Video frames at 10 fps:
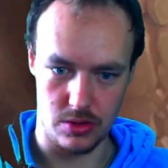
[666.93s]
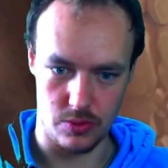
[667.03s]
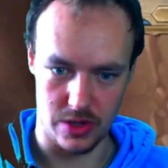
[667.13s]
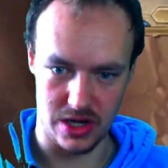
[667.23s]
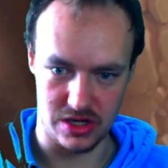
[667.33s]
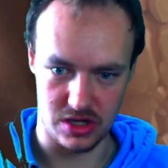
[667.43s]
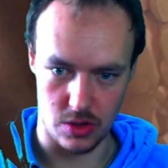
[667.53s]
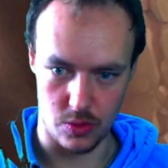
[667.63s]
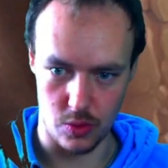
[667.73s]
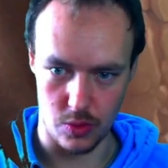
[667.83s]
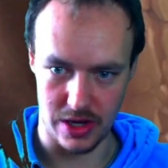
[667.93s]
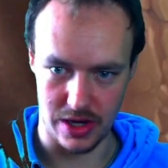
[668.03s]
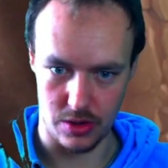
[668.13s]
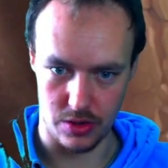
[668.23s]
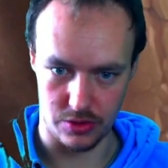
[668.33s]
We need to go all in
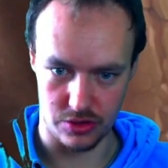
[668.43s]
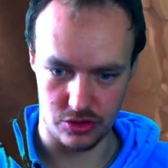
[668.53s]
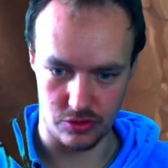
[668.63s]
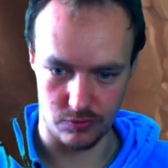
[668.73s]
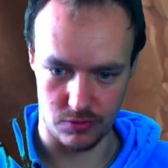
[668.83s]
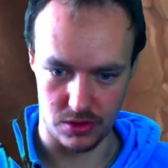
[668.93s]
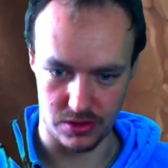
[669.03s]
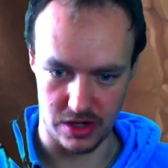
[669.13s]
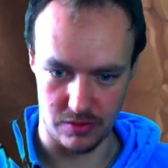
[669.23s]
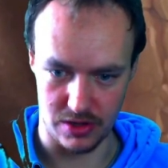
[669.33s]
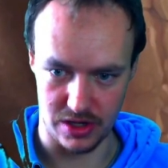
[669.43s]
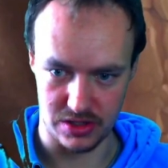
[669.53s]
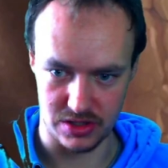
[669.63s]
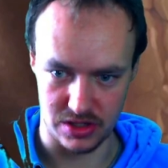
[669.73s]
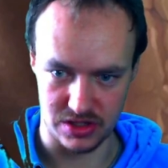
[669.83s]
on Tyrande, really.
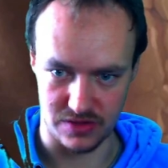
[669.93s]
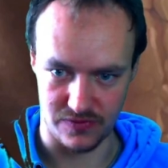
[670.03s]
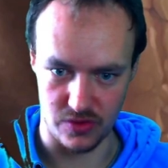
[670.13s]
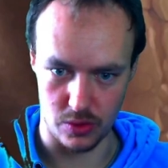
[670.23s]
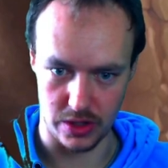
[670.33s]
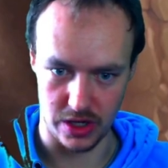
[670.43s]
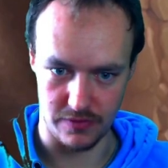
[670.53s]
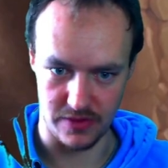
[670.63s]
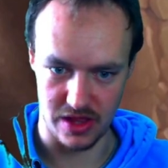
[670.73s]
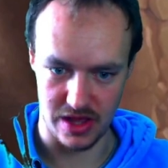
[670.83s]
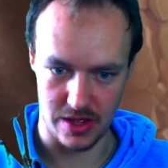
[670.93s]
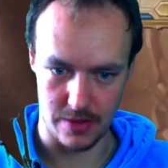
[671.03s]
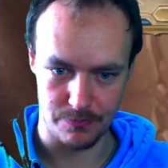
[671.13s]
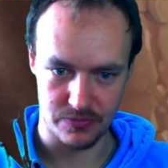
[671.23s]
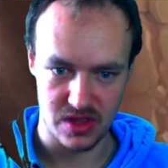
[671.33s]
So this is 40 over there.
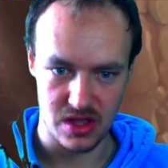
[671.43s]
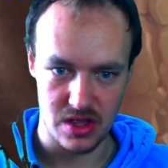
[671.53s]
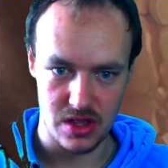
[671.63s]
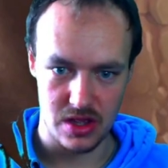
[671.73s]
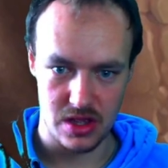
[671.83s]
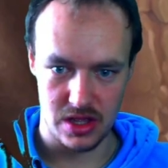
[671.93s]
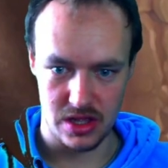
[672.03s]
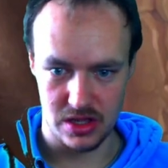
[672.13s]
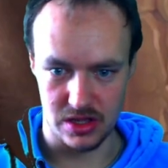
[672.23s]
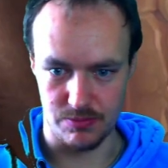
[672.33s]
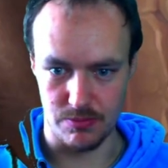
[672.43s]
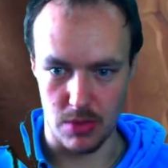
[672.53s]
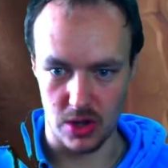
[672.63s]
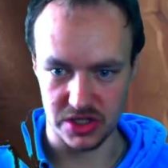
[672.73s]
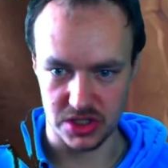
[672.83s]
He
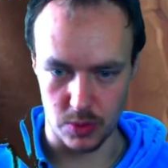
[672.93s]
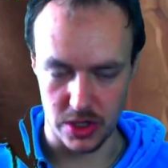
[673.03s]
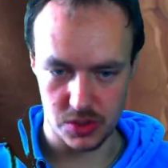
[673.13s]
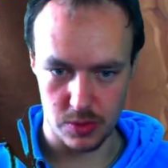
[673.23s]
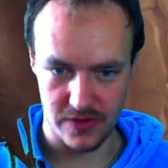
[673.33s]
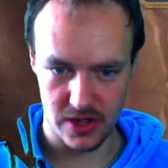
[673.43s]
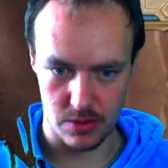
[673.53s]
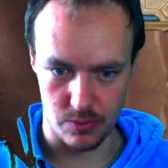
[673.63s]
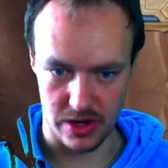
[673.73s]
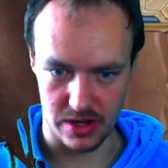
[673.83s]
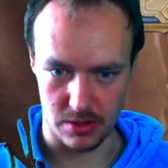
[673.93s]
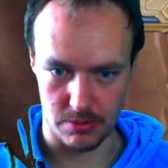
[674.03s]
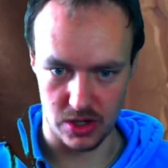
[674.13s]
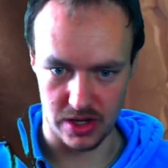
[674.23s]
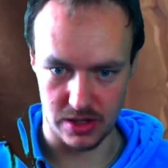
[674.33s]
might switch with it, and we end up
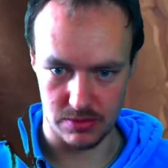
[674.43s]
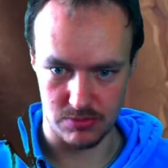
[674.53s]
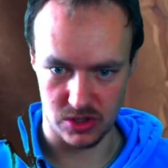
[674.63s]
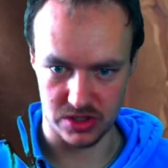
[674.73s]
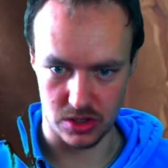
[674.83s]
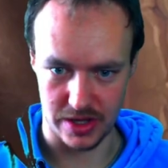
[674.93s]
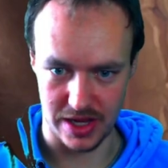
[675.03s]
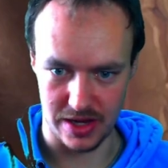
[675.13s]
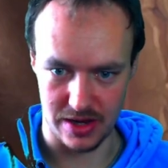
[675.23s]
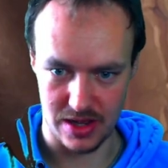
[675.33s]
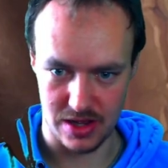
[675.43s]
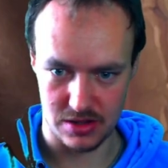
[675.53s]
might start hitting that.